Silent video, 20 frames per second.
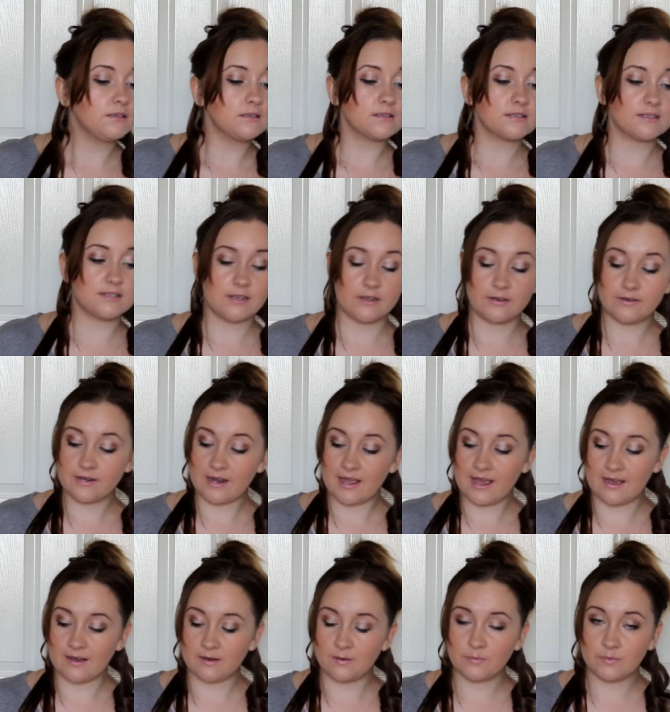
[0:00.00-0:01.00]
So
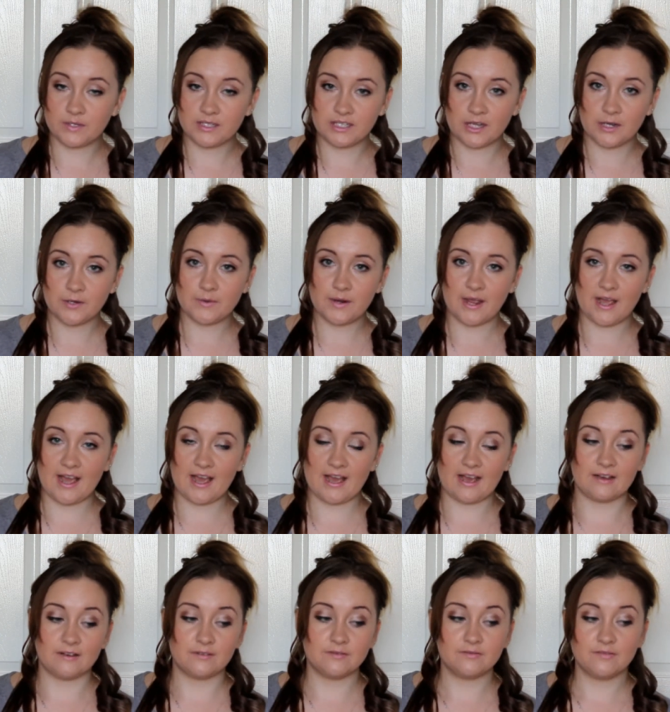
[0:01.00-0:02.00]
now we don't
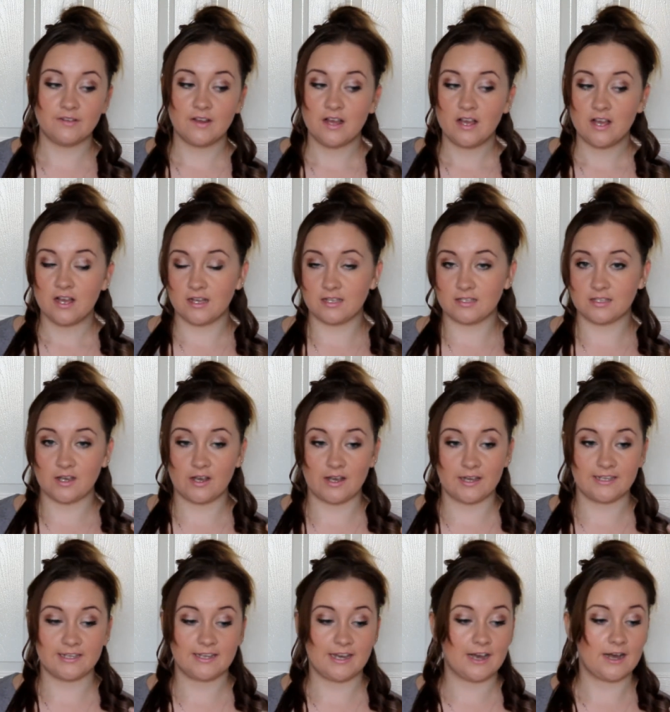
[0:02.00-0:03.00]
have a
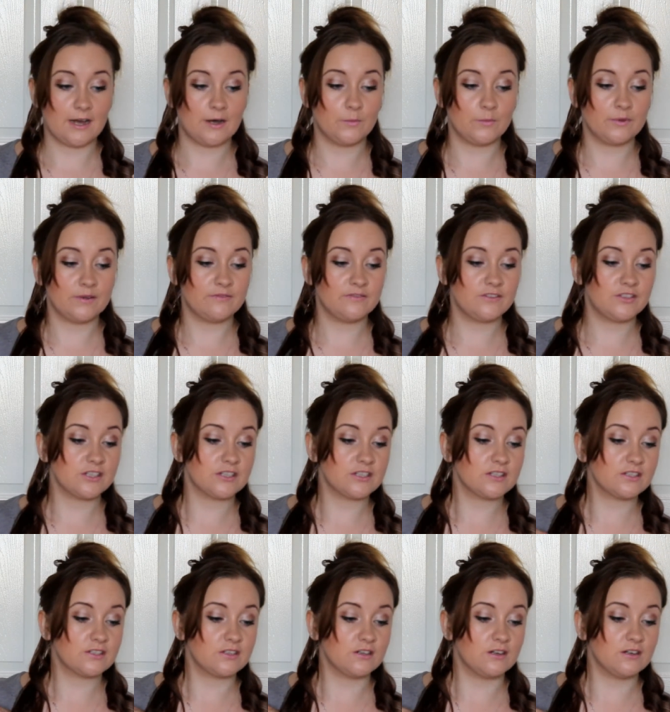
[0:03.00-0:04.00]
tight curl, we've
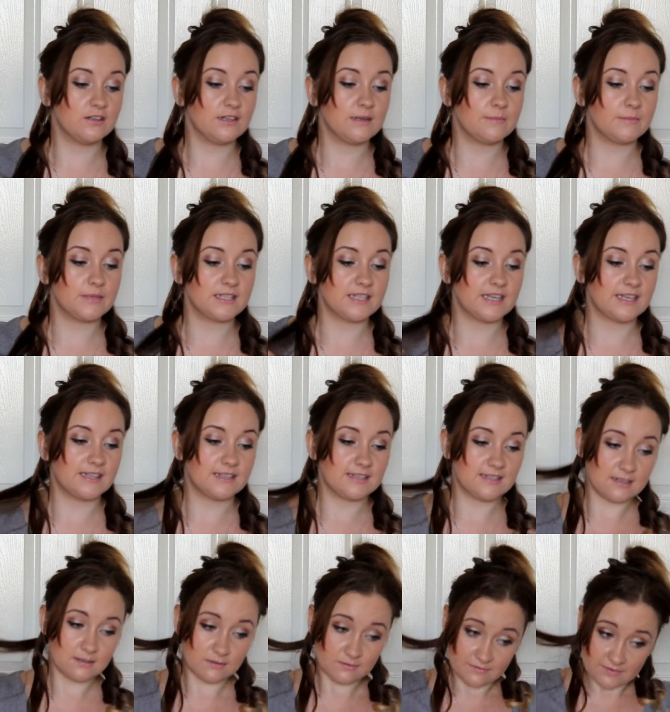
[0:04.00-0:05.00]
just got, let me take
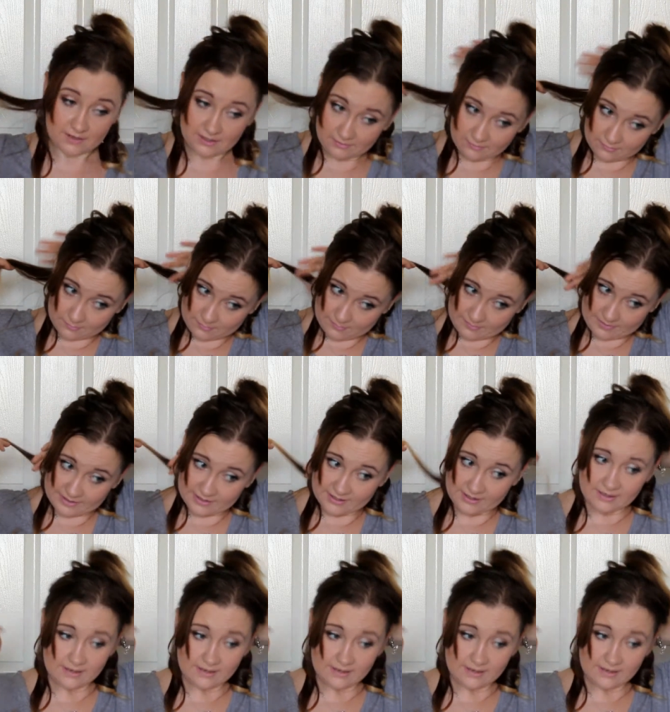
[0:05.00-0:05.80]
this little fella away,